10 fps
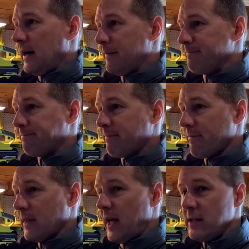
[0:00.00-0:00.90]
And
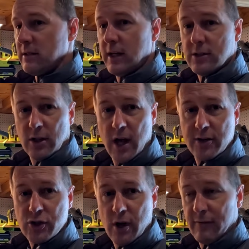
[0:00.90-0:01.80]
it's a
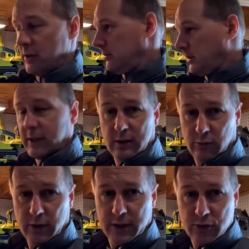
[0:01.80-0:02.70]
lot to shovel, like
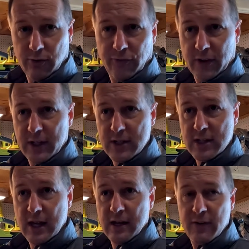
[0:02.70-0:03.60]
really, truthfully it
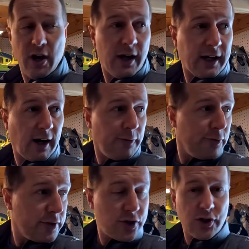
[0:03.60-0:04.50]
is. And if you're not
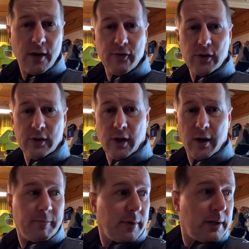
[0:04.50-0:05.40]
careful, the shovel,
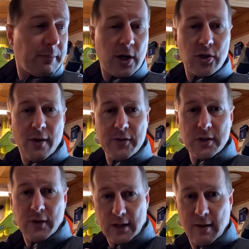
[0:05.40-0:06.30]
I mean, my shovels
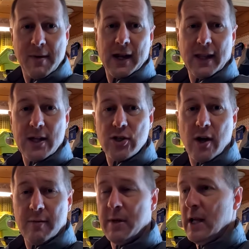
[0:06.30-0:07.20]
have got the metal edge
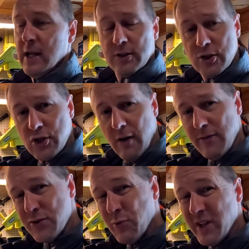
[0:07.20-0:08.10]
on them. The
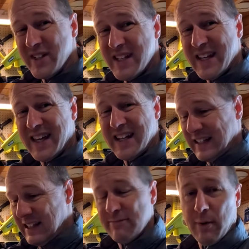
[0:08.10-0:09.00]
shovels will dig in
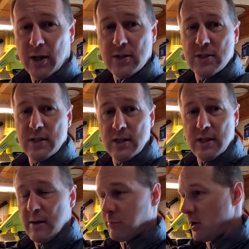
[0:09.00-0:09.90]
and leave marks in
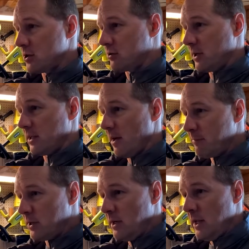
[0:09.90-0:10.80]
the pressure treated
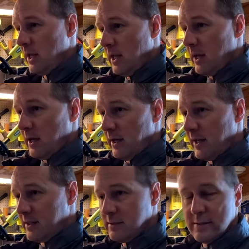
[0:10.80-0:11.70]
lumber.
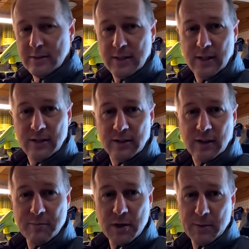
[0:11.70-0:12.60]
And then
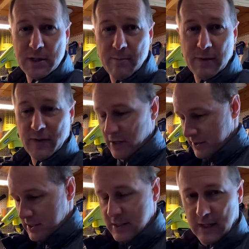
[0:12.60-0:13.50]
come summertime, you've got all
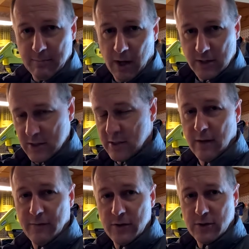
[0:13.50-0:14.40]
these dig marks and
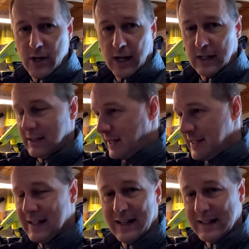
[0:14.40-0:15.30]
stuff in your deck. And I
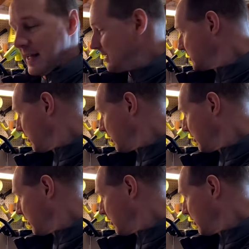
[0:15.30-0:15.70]
didn't like that.